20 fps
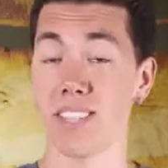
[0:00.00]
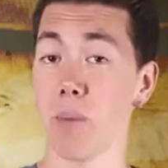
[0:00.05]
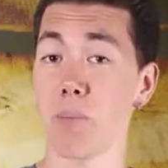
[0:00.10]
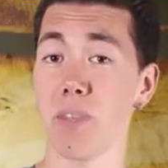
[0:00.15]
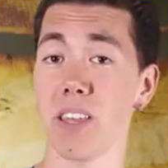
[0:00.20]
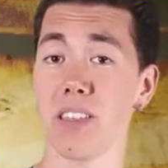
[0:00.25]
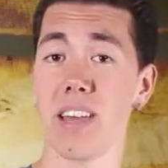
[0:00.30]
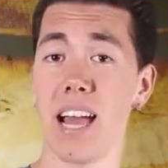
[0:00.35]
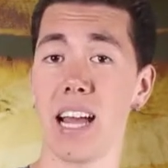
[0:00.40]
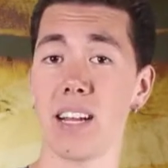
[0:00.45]

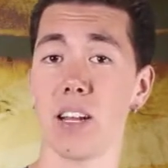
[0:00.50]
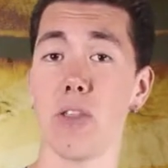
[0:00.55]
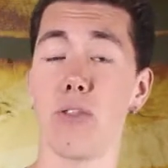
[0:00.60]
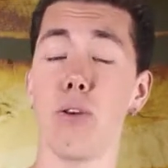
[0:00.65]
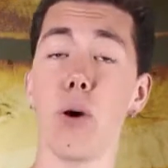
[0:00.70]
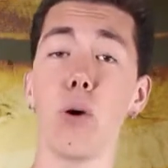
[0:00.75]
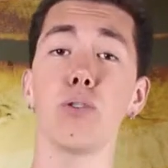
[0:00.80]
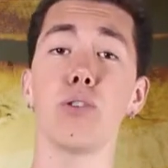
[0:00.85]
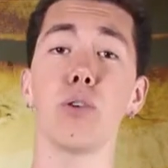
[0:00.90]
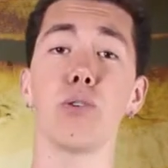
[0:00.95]
something that
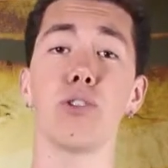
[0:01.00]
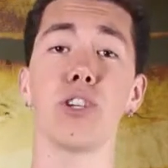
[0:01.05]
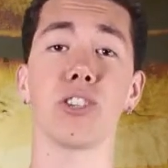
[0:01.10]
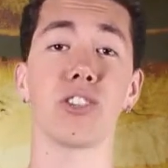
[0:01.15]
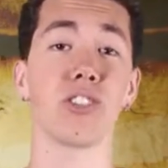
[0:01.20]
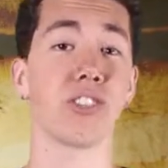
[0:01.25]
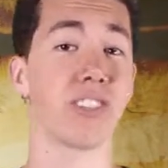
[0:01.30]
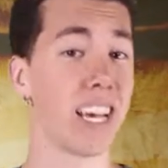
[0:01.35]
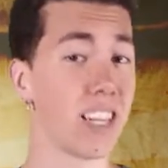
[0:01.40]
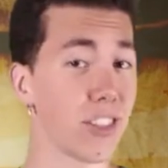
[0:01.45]
those who
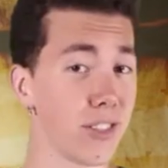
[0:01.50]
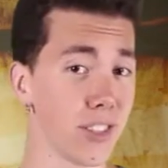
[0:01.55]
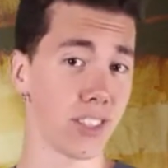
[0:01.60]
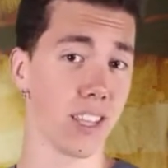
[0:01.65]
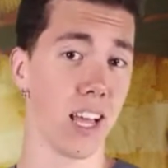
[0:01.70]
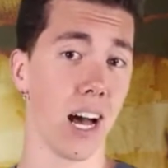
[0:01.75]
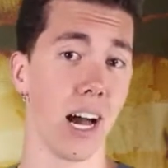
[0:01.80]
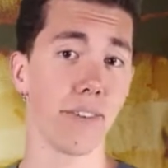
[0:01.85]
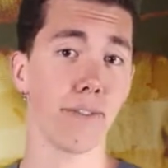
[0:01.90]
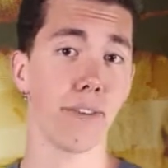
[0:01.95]
just settle
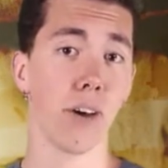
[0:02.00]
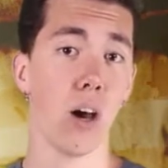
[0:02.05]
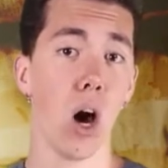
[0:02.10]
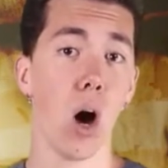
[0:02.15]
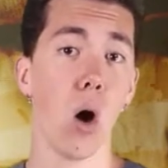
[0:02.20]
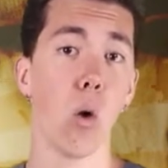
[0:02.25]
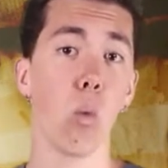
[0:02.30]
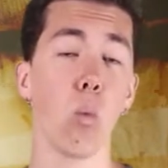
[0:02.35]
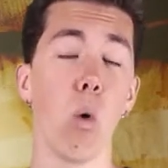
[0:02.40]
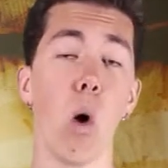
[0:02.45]
in life
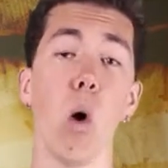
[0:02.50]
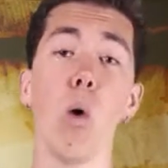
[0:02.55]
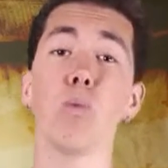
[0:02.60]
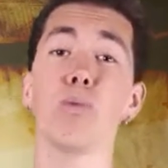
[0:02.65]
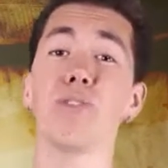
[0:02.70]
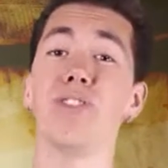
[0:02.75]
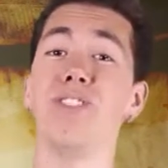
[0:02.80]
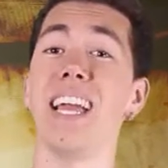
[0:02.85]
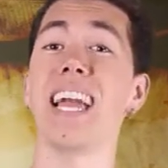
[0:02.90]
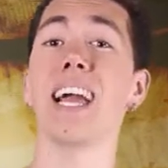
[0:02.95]

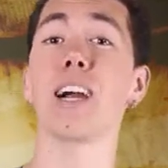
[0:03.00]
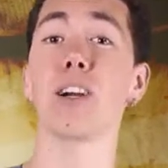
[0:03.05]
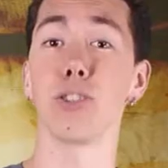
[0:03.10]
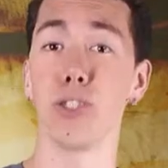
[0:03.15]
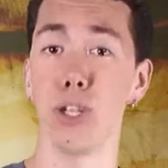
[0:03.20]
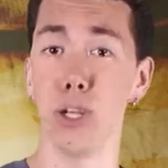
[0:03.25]
won't dare